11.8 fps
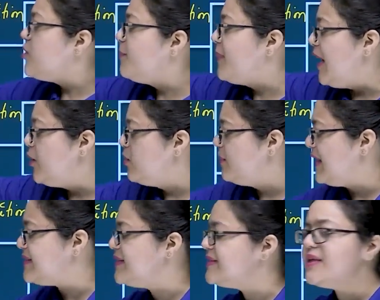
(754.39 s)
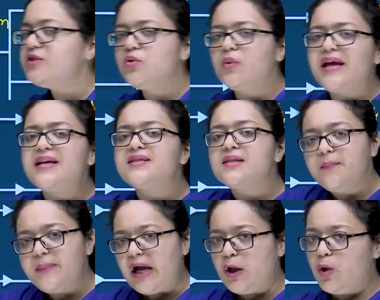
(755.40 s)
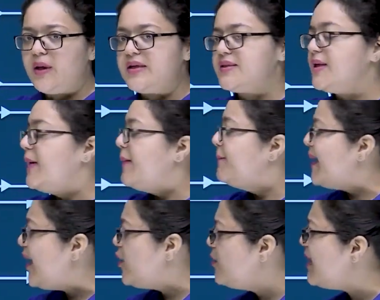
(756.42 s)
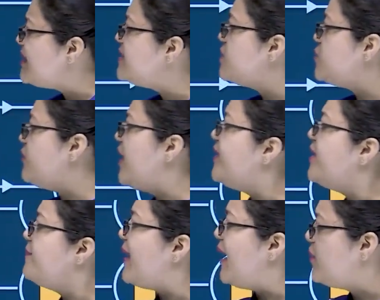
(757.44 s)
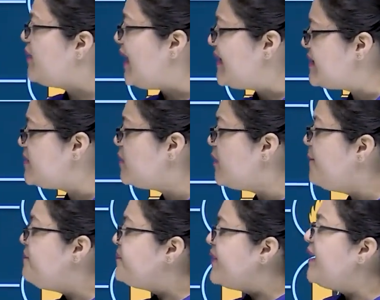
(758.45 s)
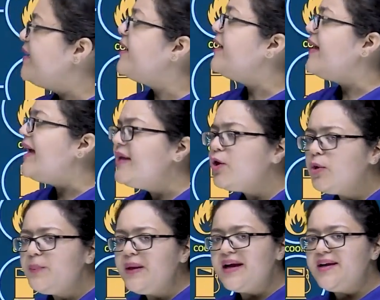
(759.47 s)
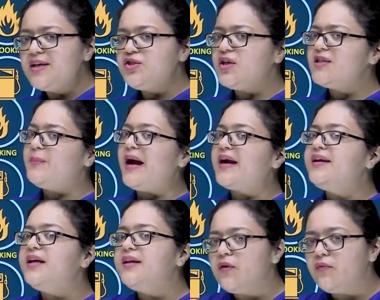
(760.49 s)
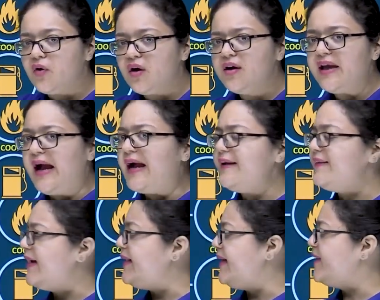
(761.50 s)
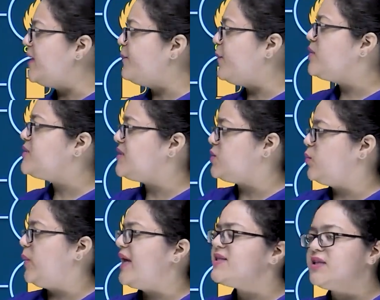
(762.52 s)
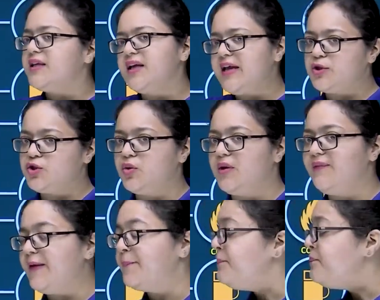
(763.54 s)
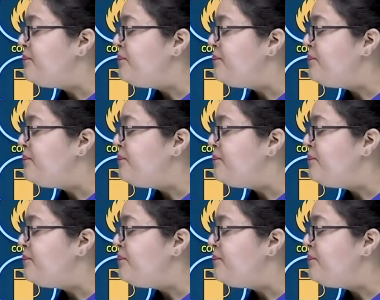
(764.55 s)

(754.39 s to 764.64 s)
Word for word: So biomass, this is known as biomass. Biomass is fed in biodigester. Under anaerobic conditions, bacteria work and they decompose this waste in a natural way.